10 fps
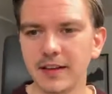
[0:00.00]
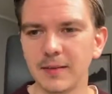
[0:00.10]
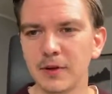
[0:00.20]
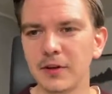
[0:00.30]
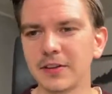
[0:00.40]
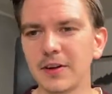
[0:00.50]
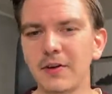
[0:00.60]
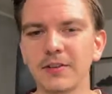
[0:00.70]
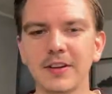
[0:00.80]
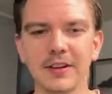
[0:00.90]
because I
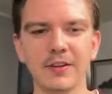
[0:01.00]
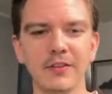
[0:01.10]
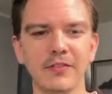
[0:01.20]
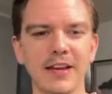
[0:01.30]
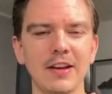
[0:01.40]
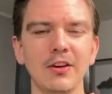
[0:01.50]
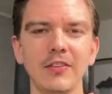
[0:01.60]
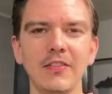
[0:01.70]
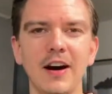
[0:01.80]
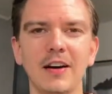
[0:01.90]
also get
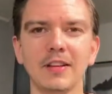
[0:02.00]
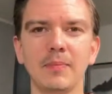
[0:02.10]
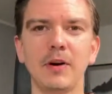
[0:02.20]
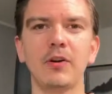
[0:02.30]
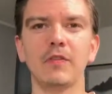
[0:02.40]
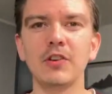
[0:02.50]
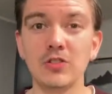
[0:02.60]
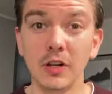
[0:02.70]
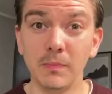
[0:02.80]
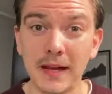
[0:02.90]
often asked about
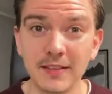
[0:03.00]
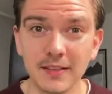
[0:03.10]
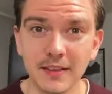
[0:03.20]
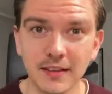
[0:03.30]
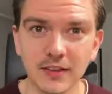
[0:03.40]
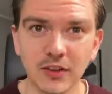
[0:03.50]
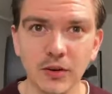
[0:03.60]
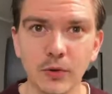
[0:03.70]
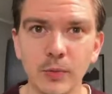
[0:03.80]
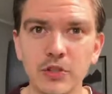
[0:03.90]
Visual Basics.
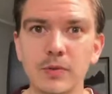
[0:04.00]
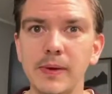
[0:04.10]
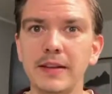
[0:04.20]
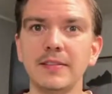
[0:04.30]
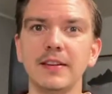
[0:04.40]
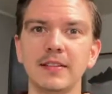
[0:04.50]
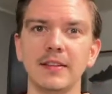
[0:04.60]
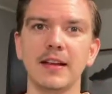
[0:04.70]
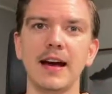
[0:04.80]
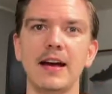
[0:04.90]
So Visual Basics is
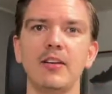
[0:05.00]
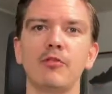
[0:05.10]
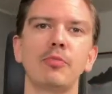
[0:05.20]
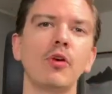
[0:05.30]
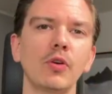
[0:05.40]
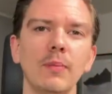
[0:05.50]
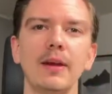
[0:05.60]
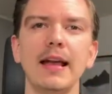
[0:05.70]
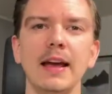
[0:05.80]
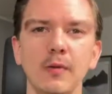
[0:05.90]
a kind of programming
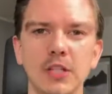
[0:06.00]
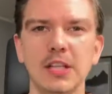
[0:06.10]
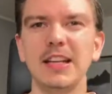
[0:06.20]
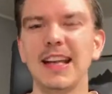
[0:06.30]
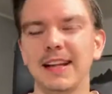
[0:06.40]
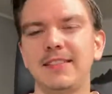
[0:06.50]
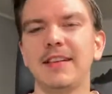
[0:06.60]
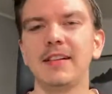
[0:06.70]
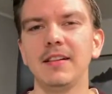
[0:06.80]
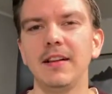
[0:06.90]
language in
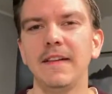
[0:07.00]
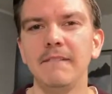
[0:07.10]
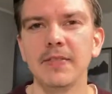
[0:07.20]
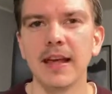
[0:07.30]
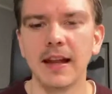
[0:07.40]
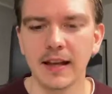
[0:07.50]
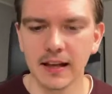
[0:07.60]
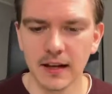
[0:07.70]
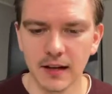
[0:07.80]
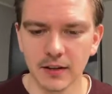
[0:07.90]
Excel. And I get asked